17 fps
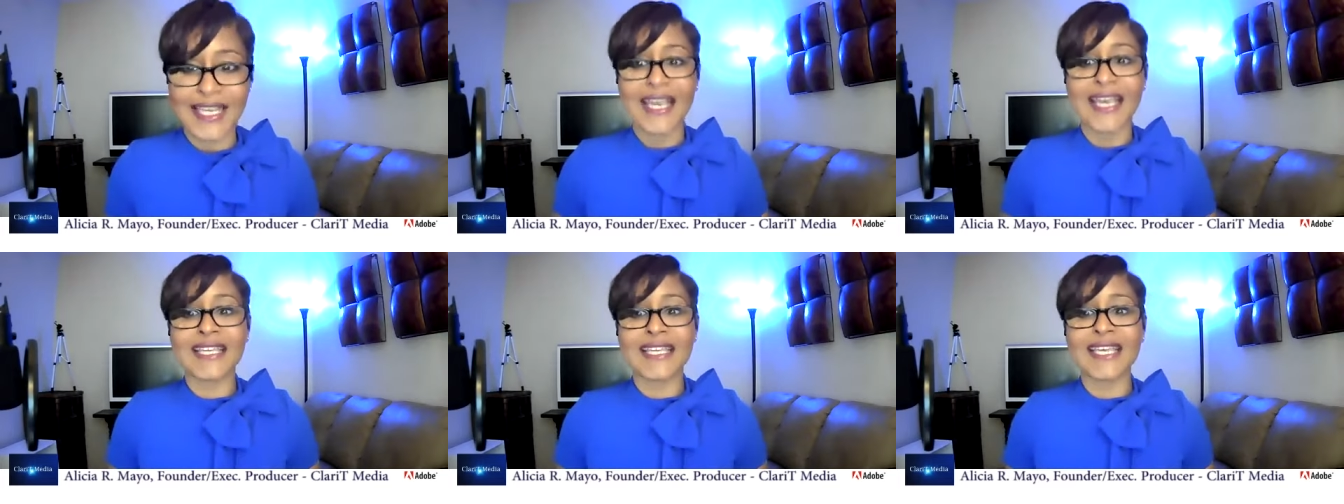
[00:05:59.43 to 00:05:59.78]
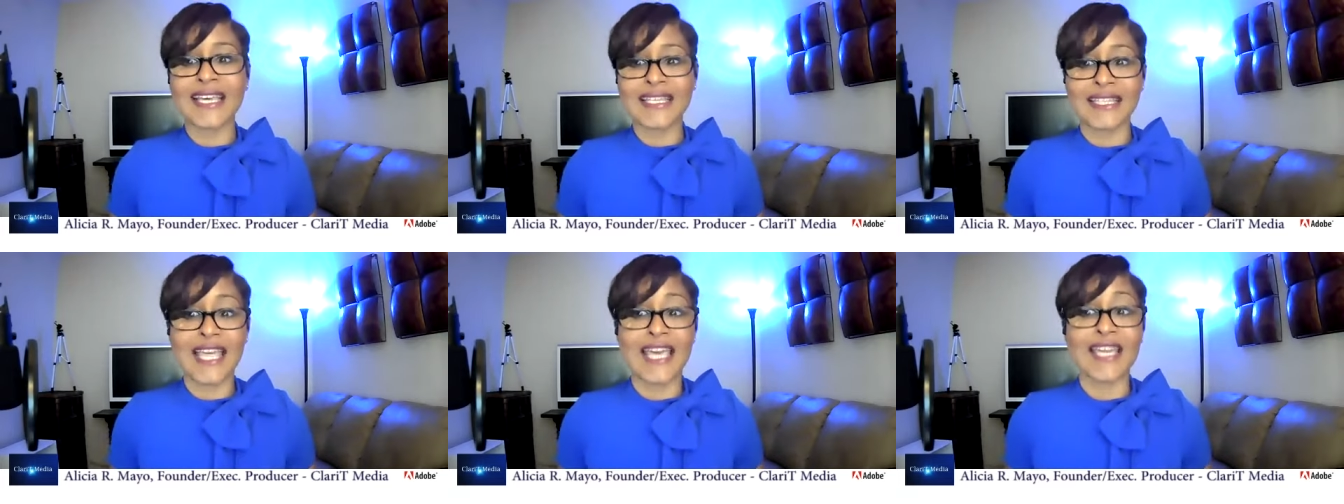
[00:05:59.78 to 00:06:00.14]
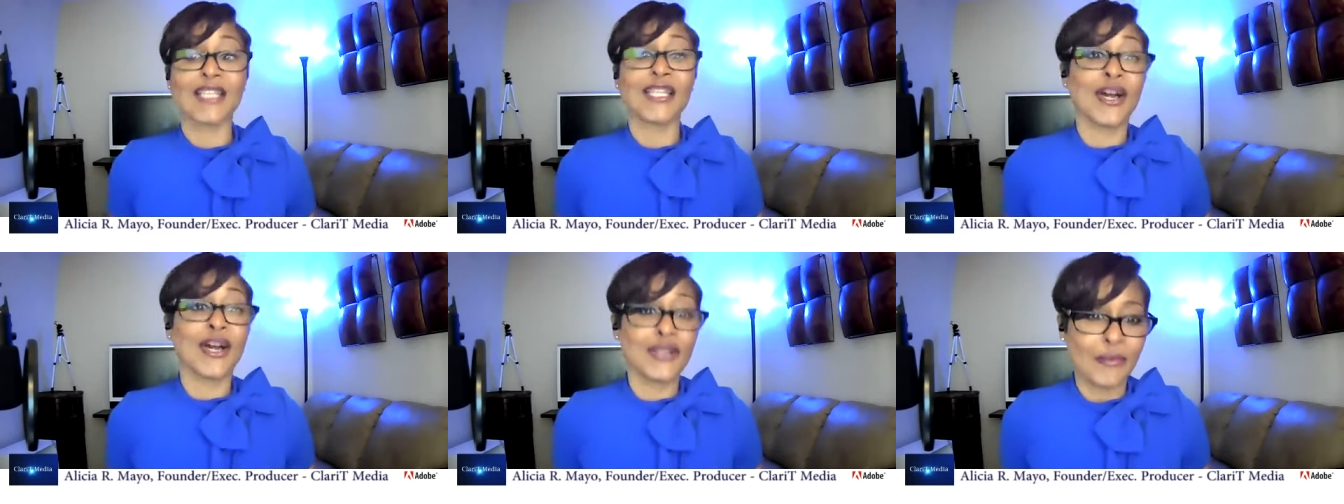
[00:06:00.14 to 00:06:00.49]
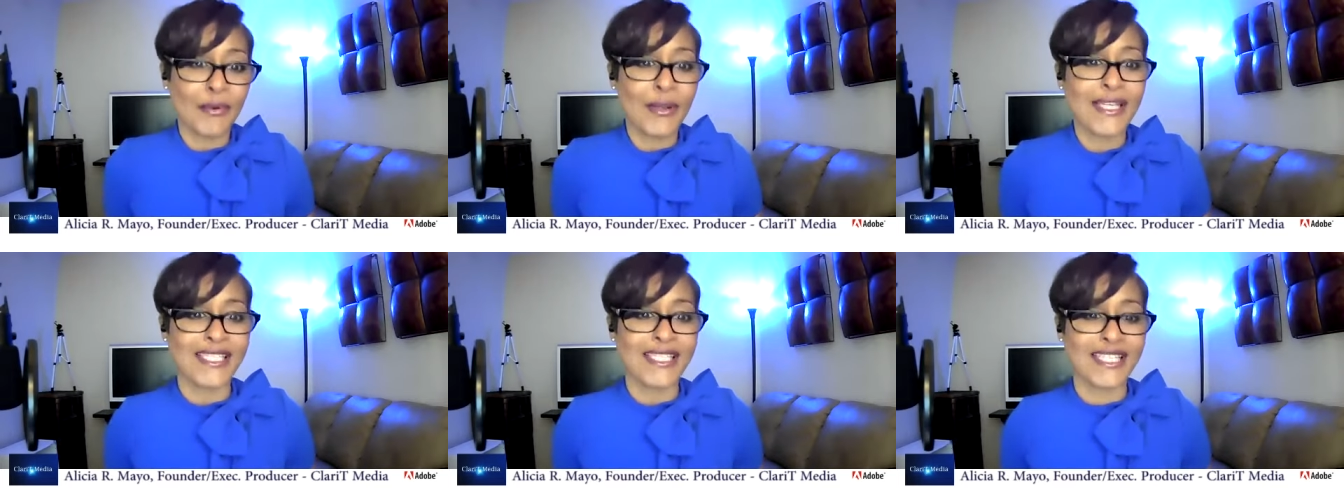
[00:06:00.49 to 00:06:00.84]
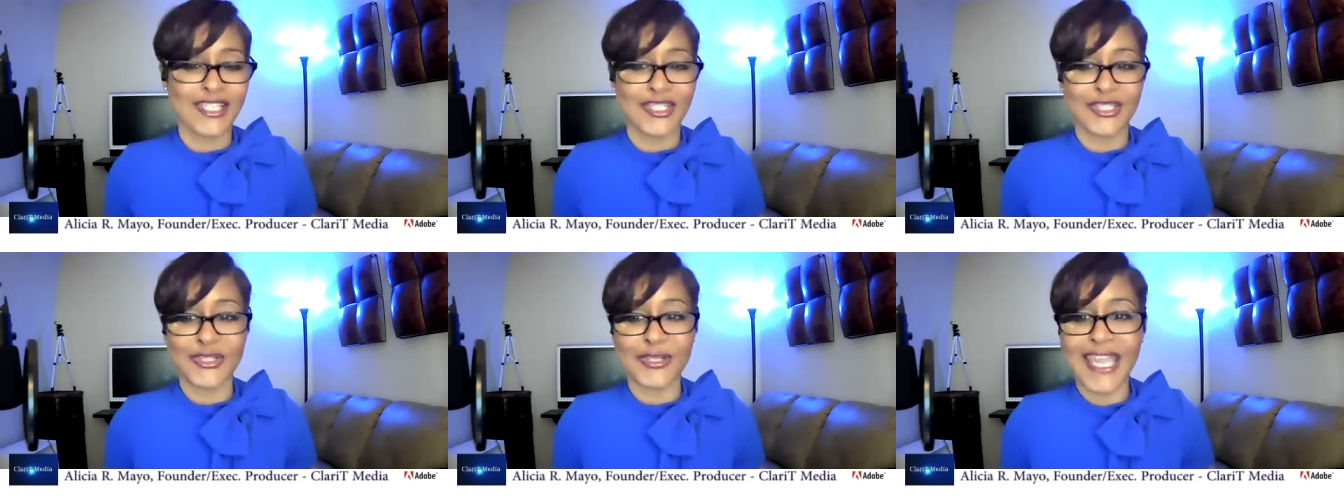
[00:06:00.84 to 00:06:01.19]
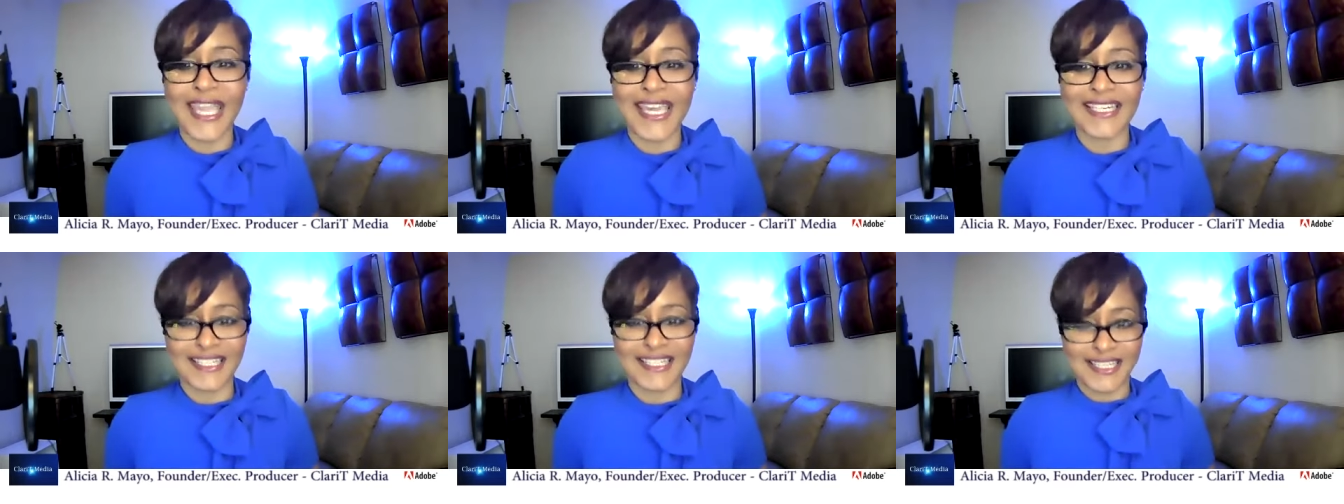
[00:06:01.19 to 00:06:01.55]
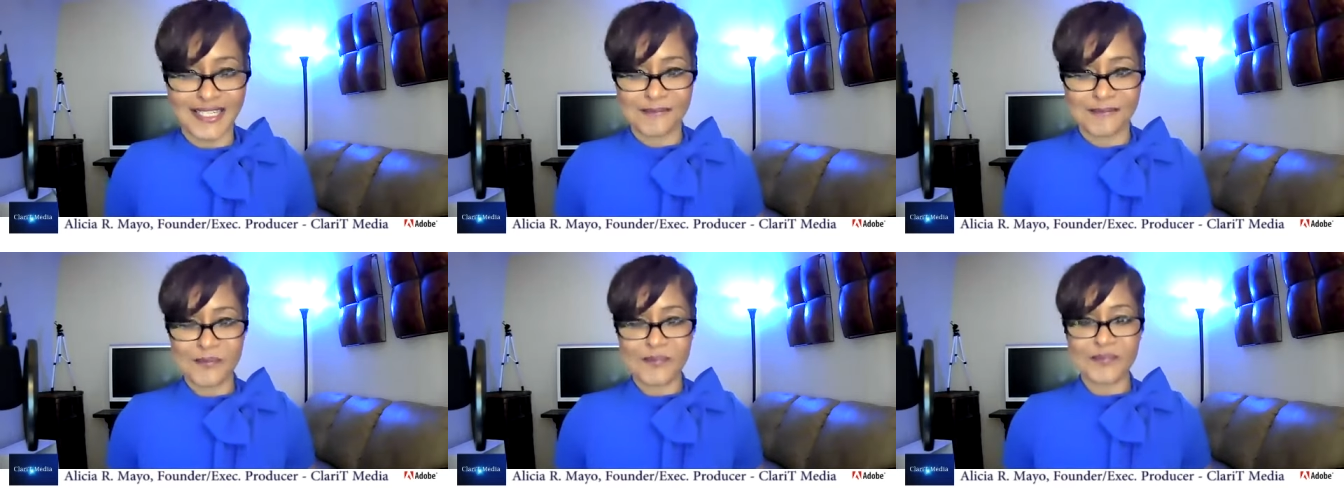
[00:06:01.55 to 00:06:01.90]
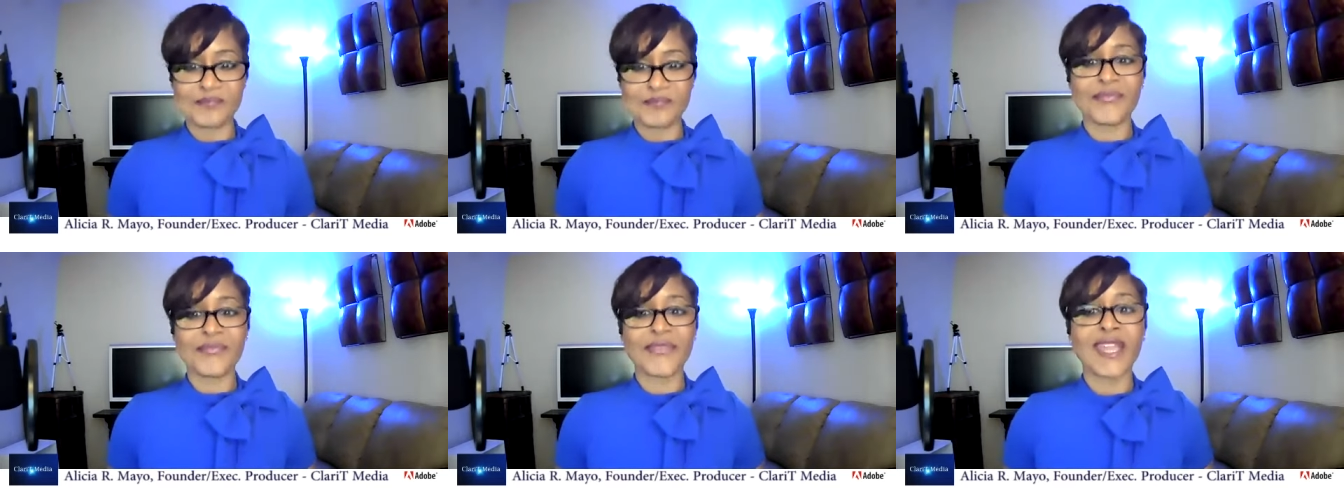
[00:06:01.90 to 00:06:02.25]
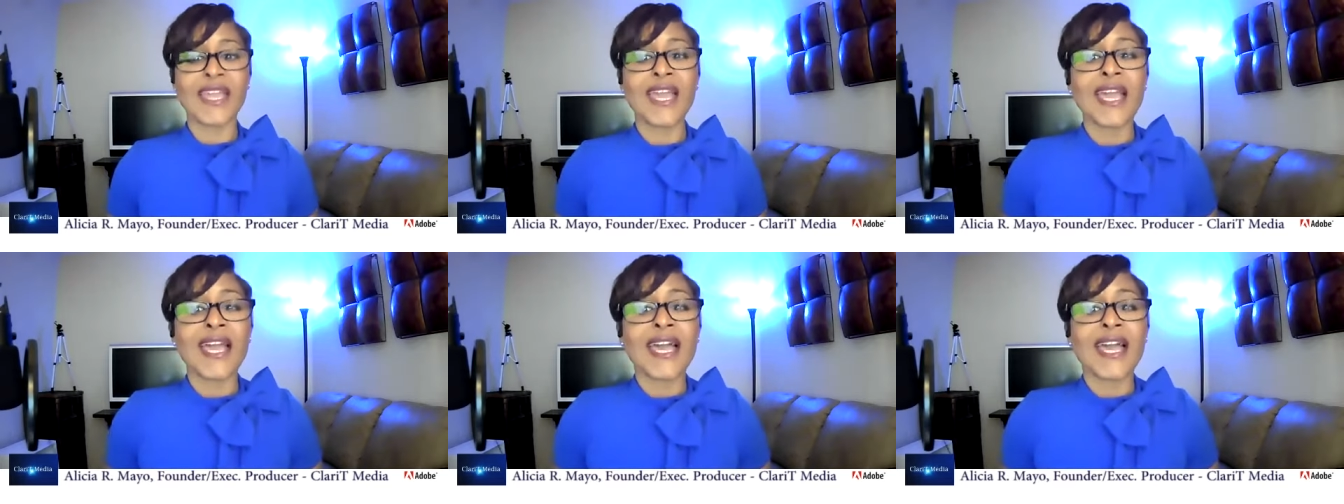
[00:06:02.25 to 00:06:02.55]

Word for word: uh, uh let alone a presidential candidate. Yeah.